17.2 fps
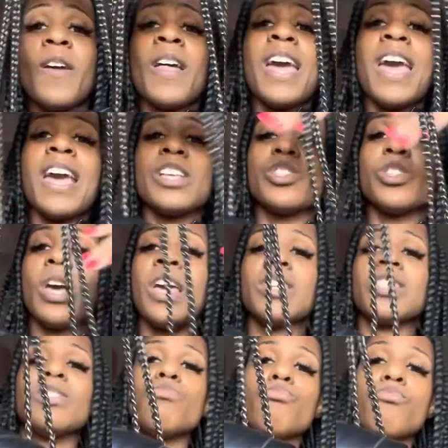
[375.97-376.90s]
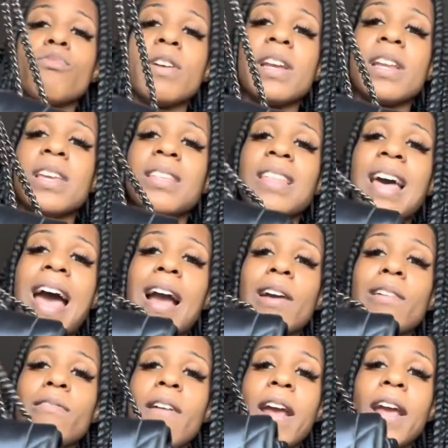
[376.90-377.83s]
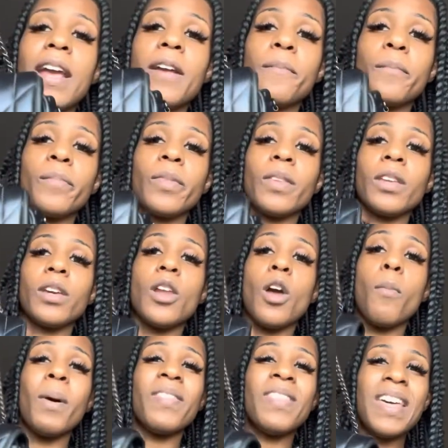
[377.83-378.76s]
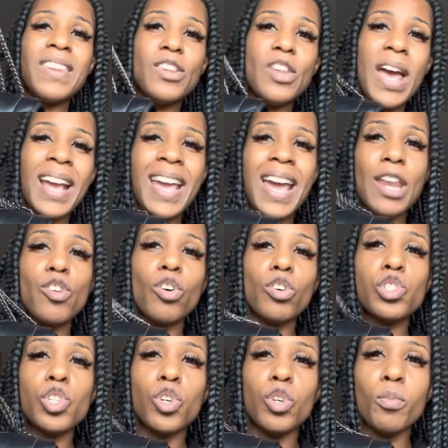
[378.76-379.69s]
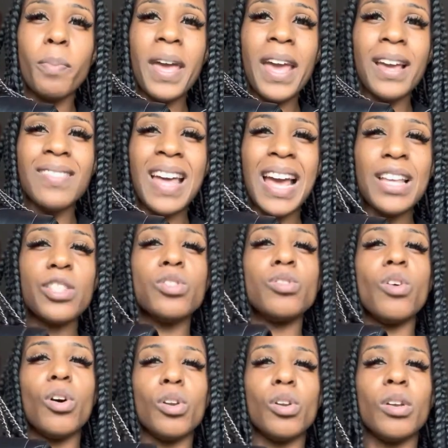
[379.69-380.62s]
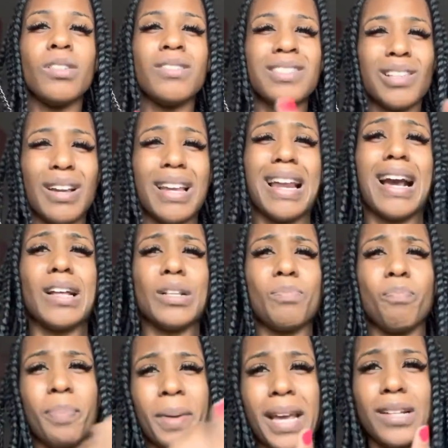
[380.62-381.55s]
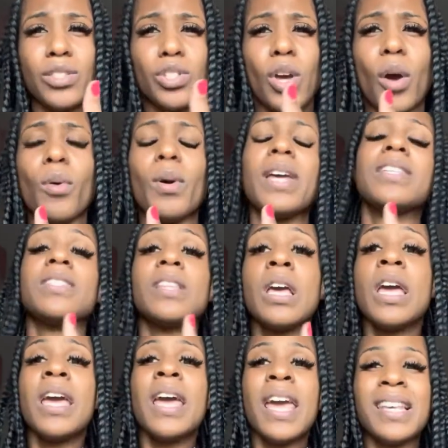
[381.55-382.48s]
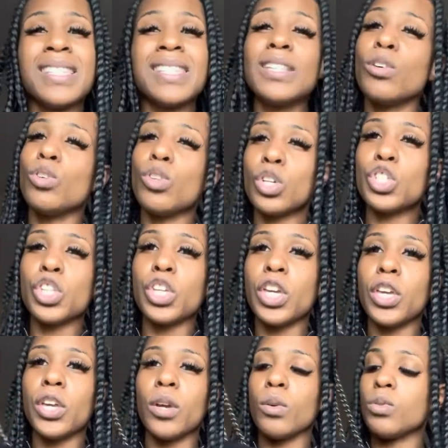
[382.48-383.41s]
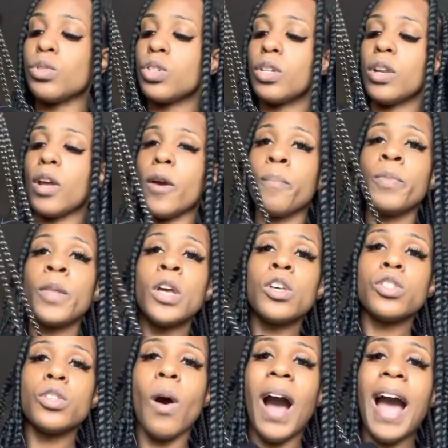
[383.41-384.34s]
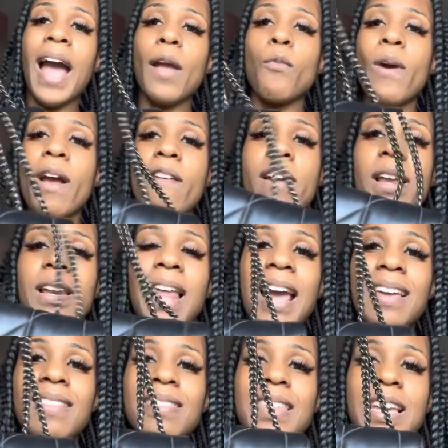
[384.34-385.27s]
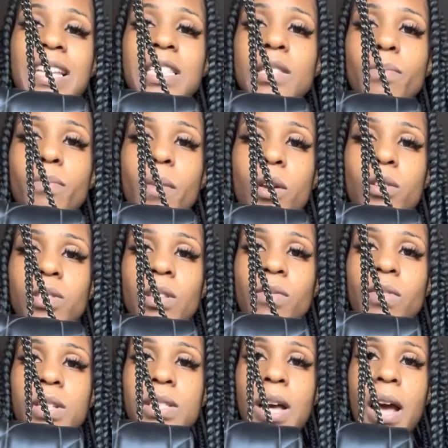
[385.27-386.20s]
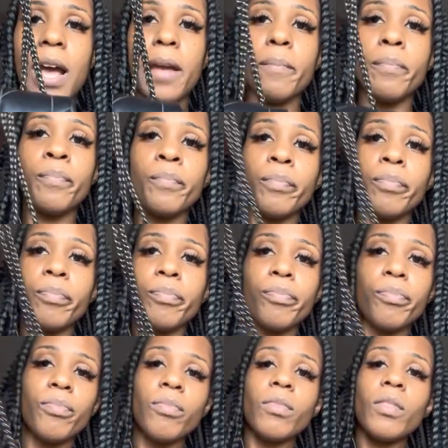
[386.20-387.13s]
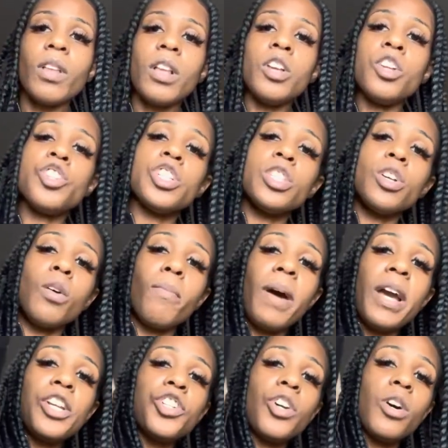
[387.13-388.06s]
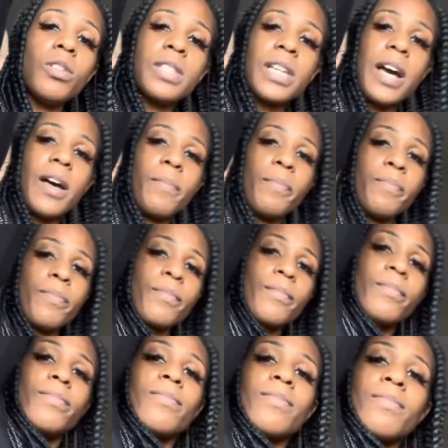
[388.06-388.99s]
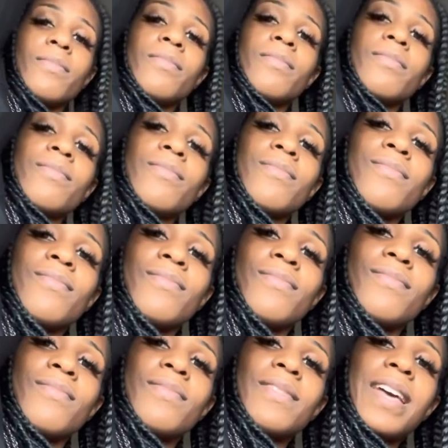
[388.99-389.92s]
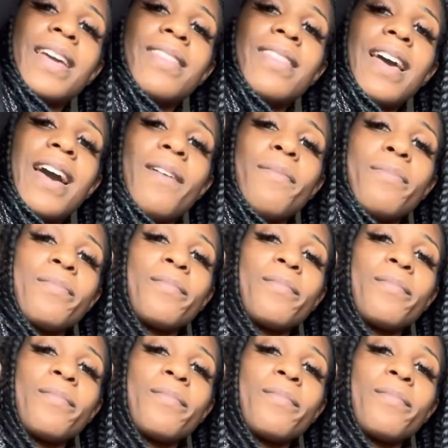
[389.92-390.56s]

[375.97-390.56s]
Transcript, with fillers: it's it's really that great you know but then again not too big that it's not it's looking like a big tote it's it still looks cute you know so i wear it like this most of the time just on my shoulder like that